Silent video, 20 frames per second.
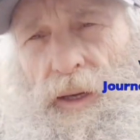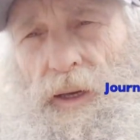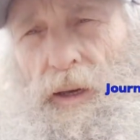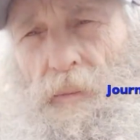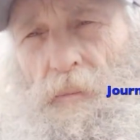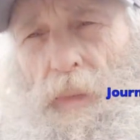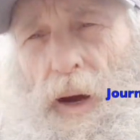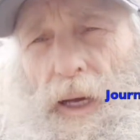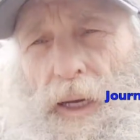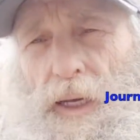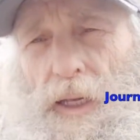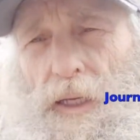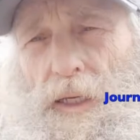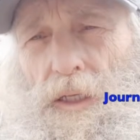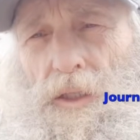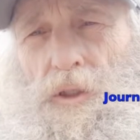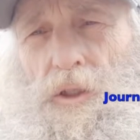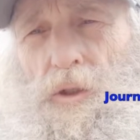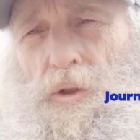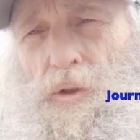My little
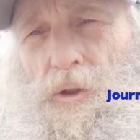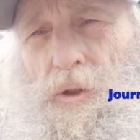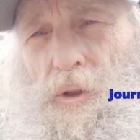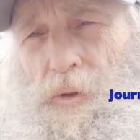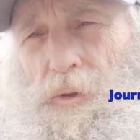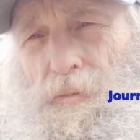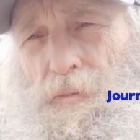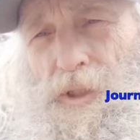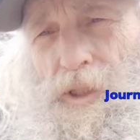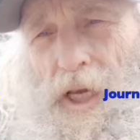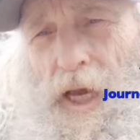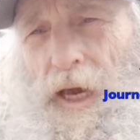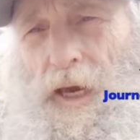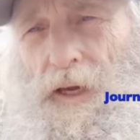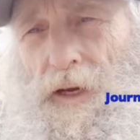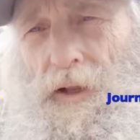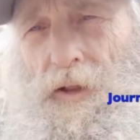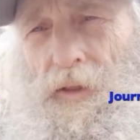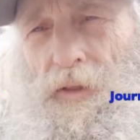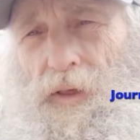YouTube
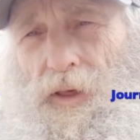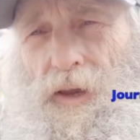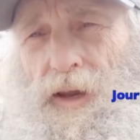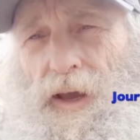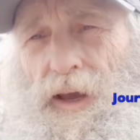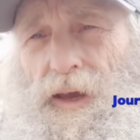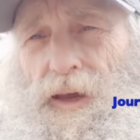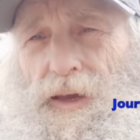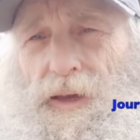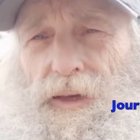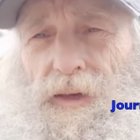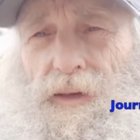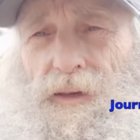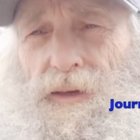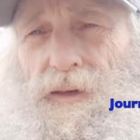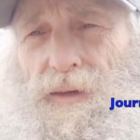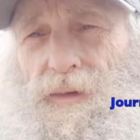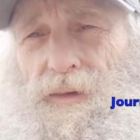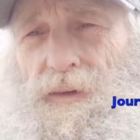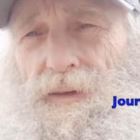channel that I
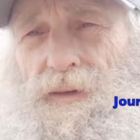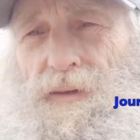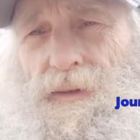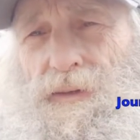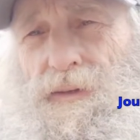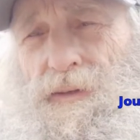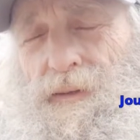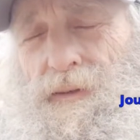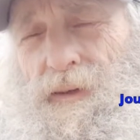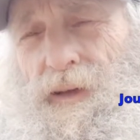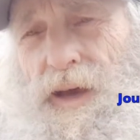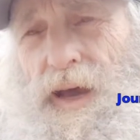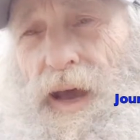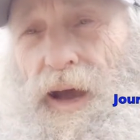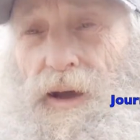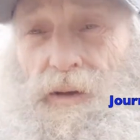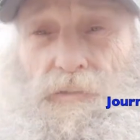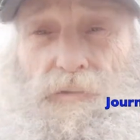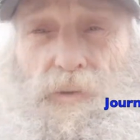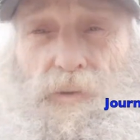
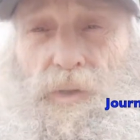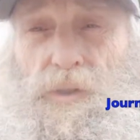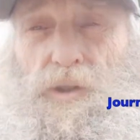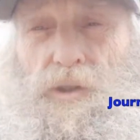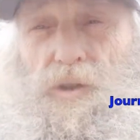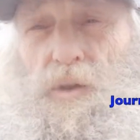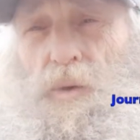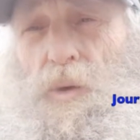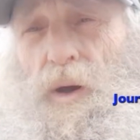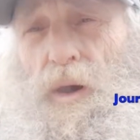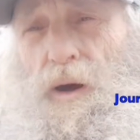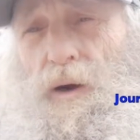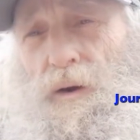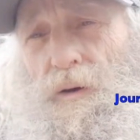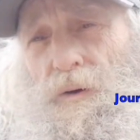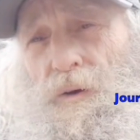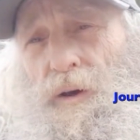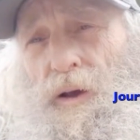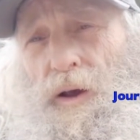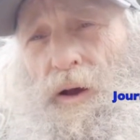have, which you are
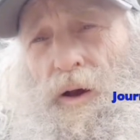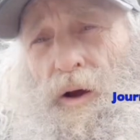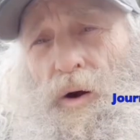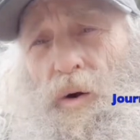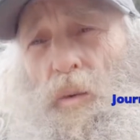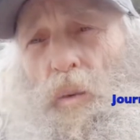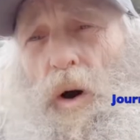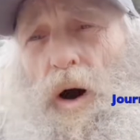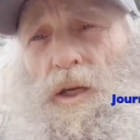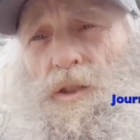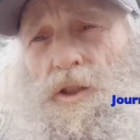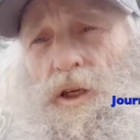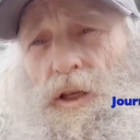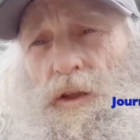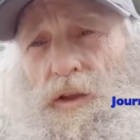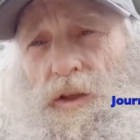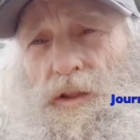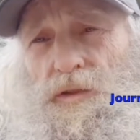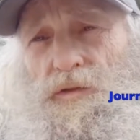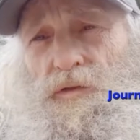
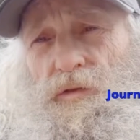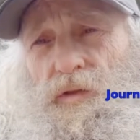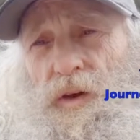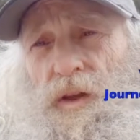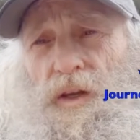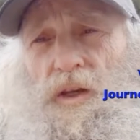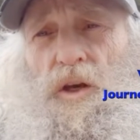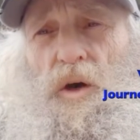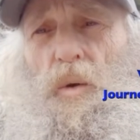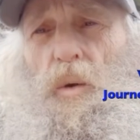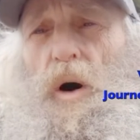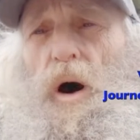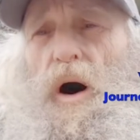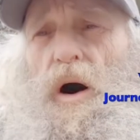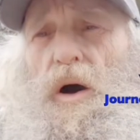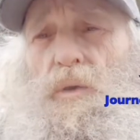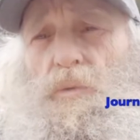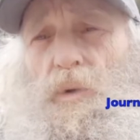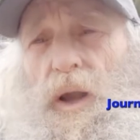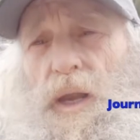watching this video
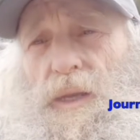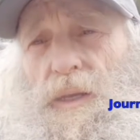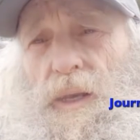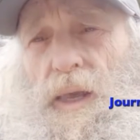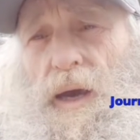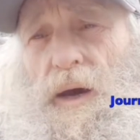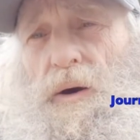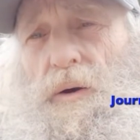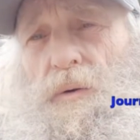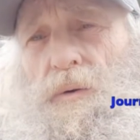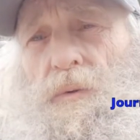on right now,